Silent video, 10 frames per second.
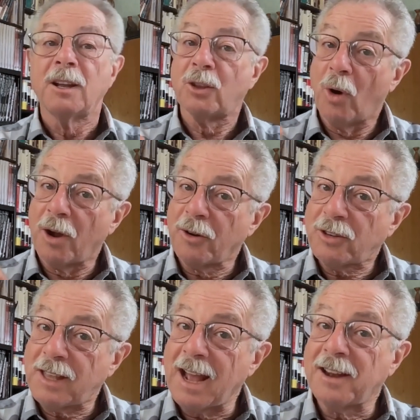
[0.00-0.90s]
To
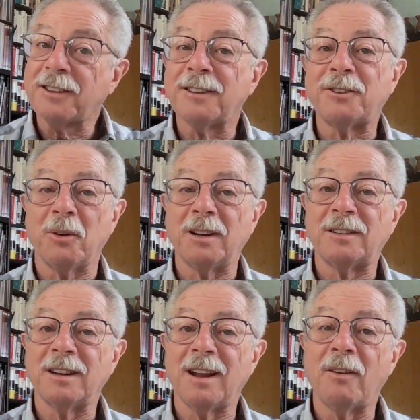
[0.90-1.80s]
understand the
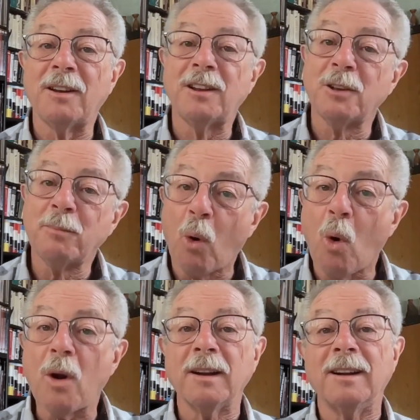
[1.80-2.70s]
situation, now it is
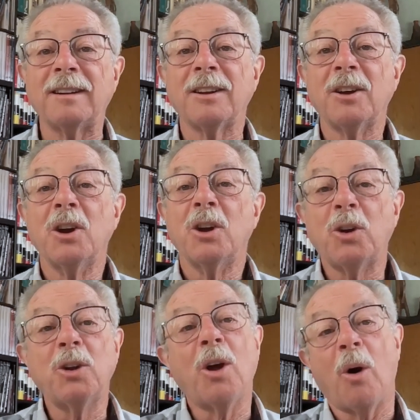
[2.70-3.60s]
important
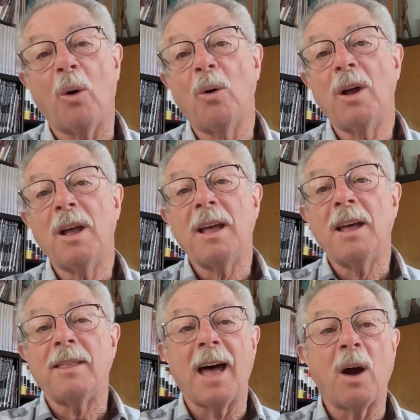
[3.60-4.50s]
to know
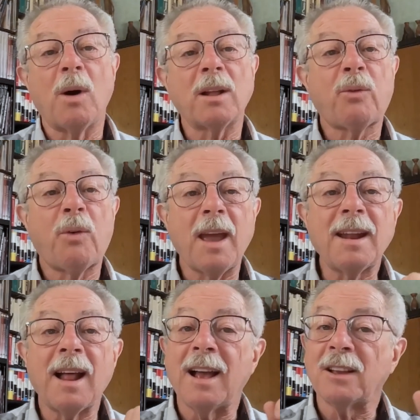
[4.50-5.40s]
that what Faye
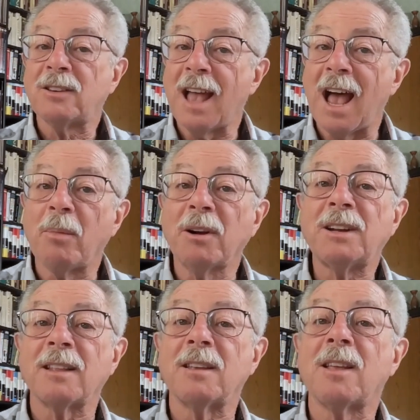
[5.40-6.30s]
and I established
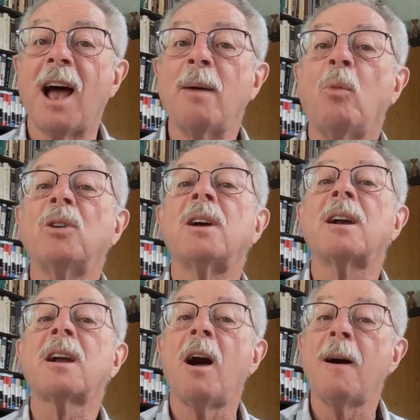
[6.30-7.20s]
at the time was a
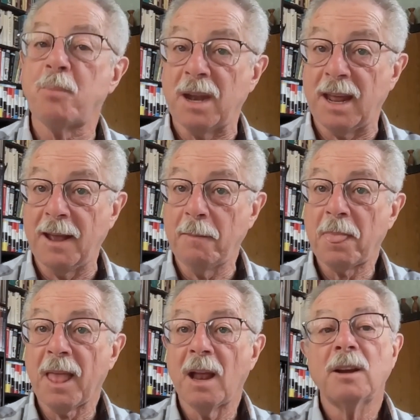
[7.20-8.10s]
company
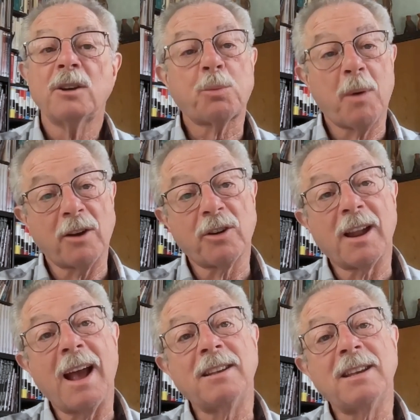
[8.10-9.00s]

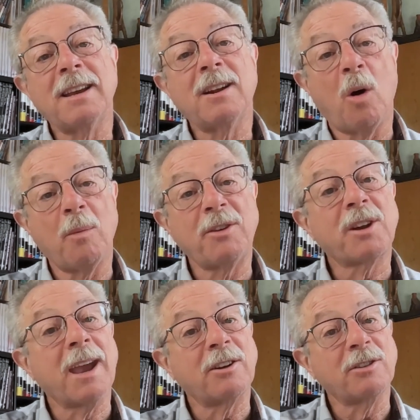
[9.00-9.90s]
specializing in home
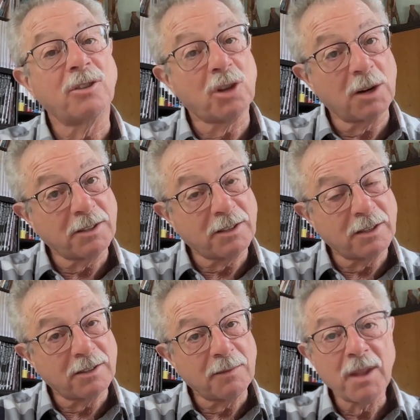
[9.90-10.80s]
education
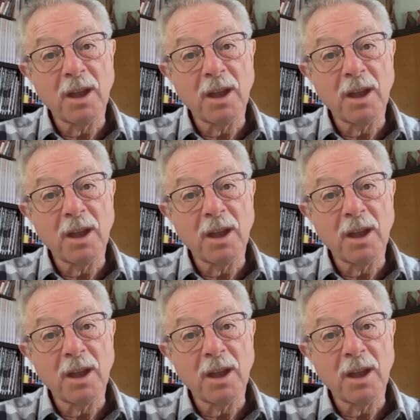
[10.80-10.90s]
services.